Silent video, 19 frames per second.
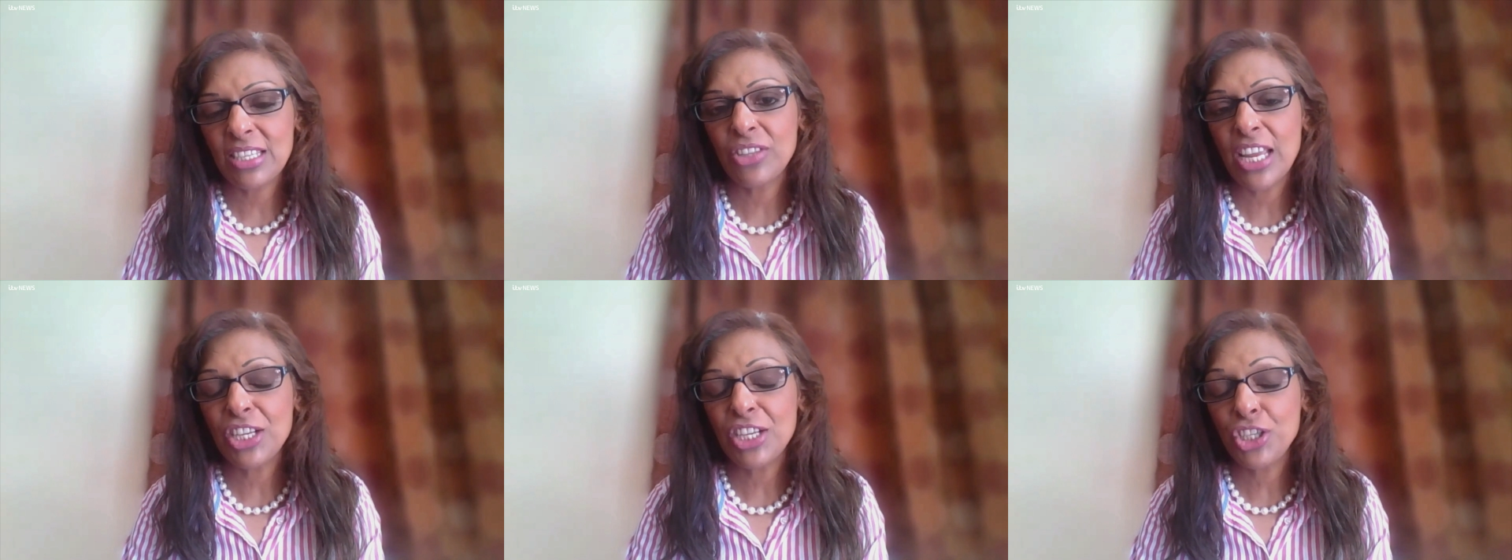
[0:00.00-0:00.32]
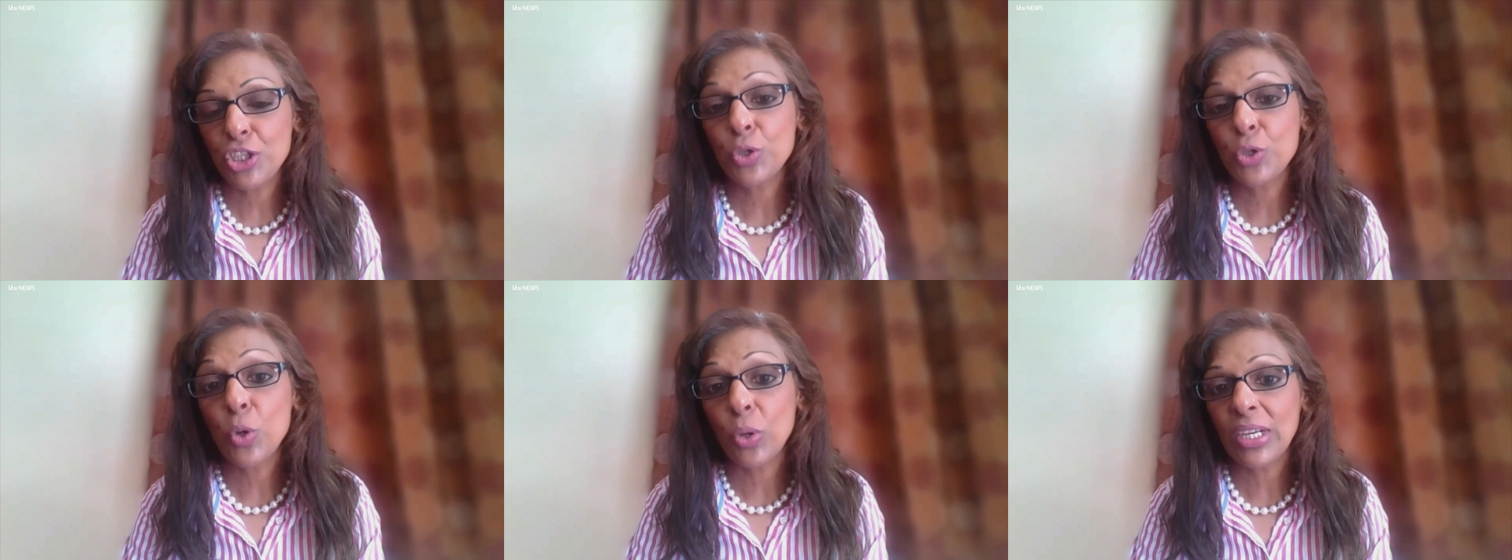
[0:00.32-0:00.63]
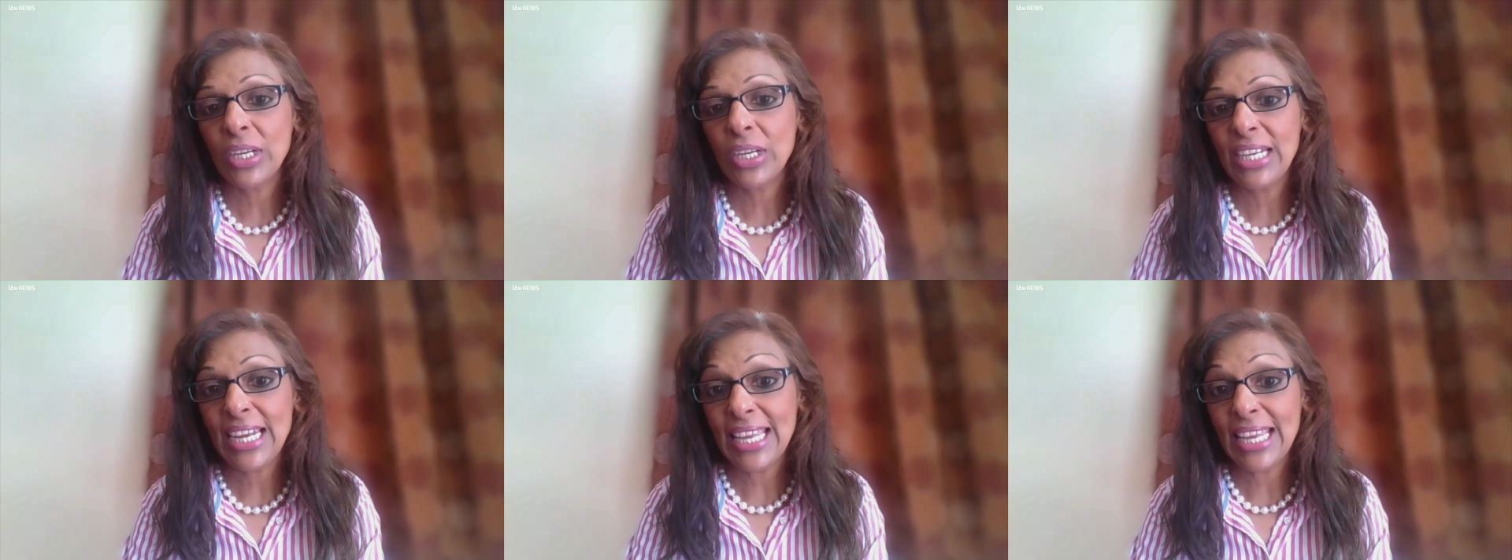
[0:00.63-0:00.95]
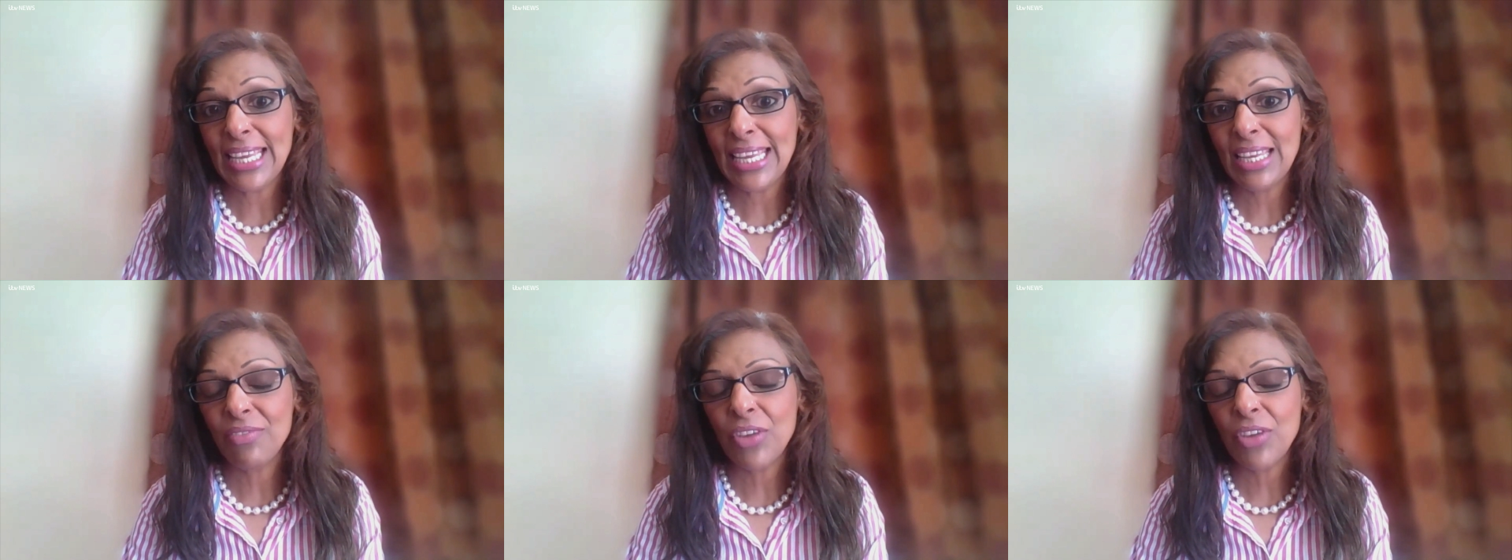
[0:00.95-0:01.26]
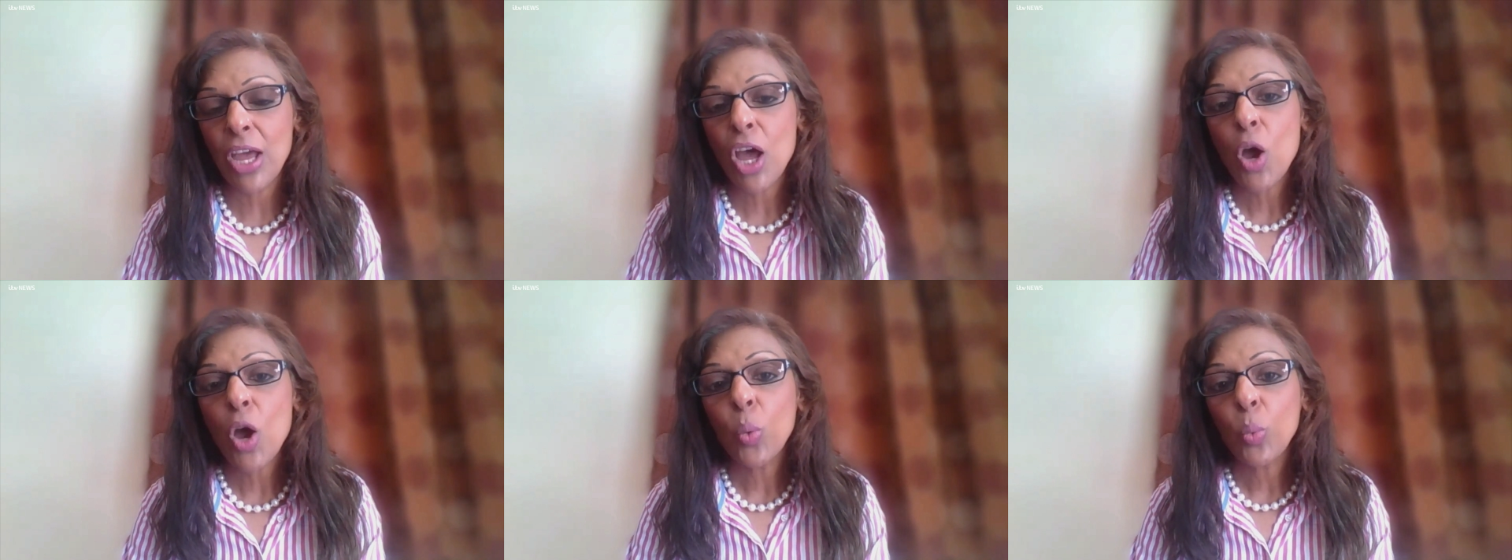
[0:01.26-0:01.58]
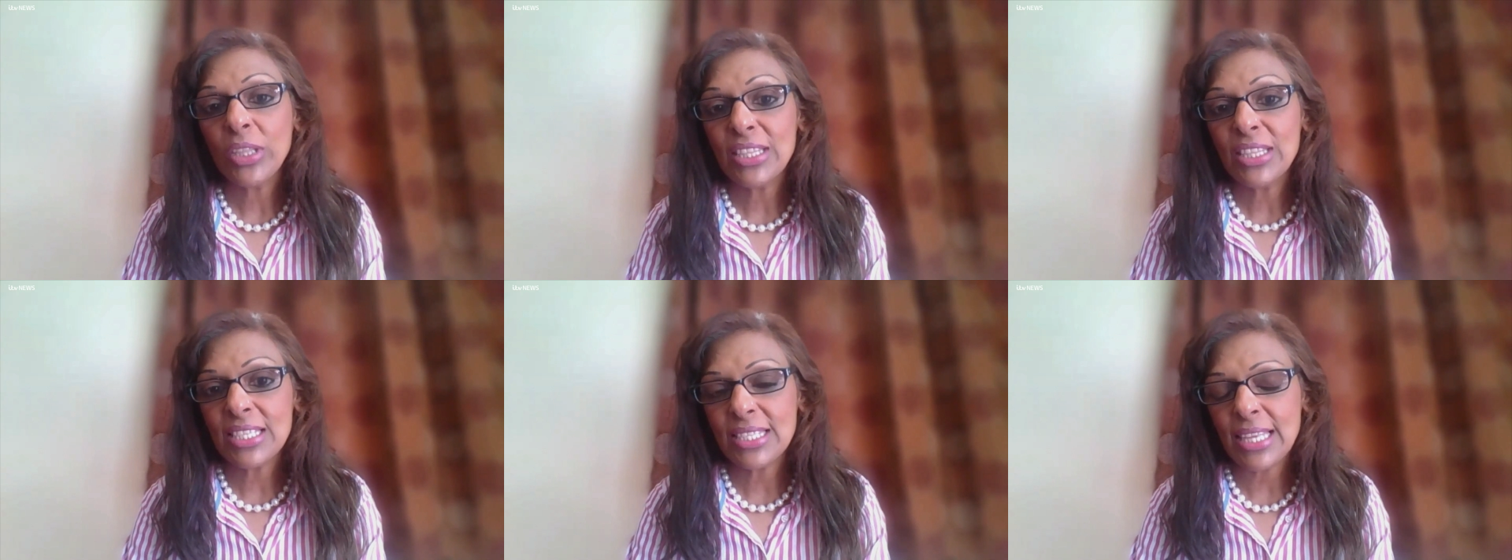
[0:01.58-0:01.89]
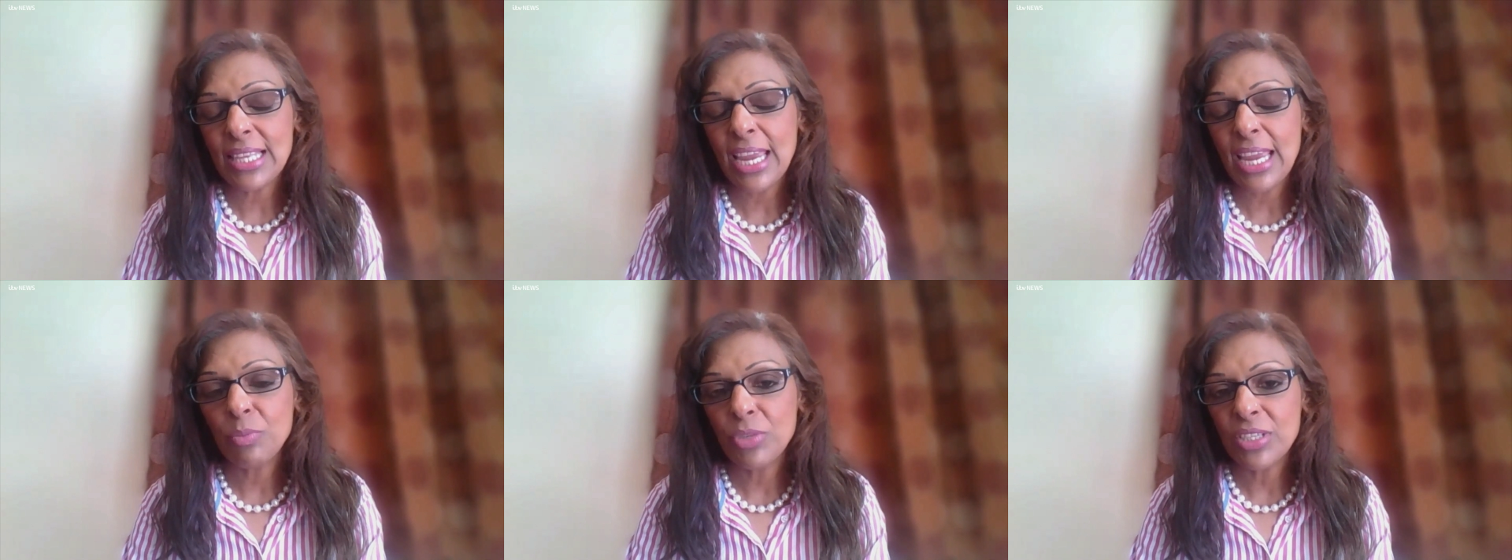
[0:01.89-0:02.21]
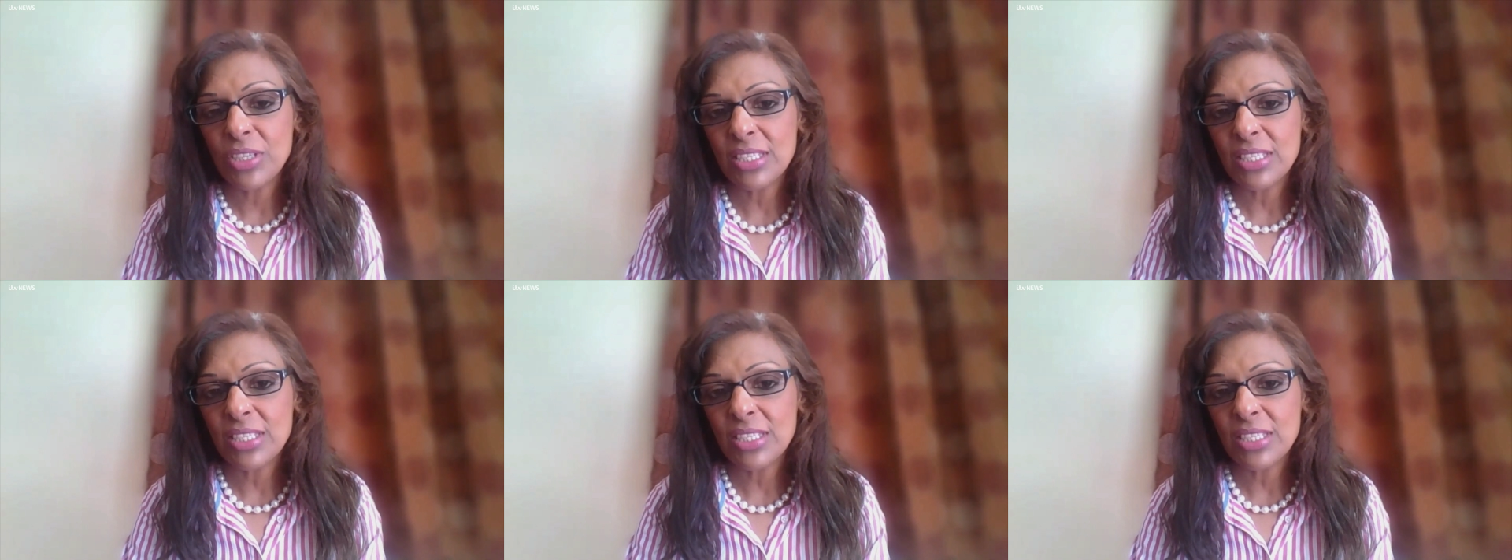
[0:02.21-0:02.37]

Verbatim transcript: So they do not leave with the same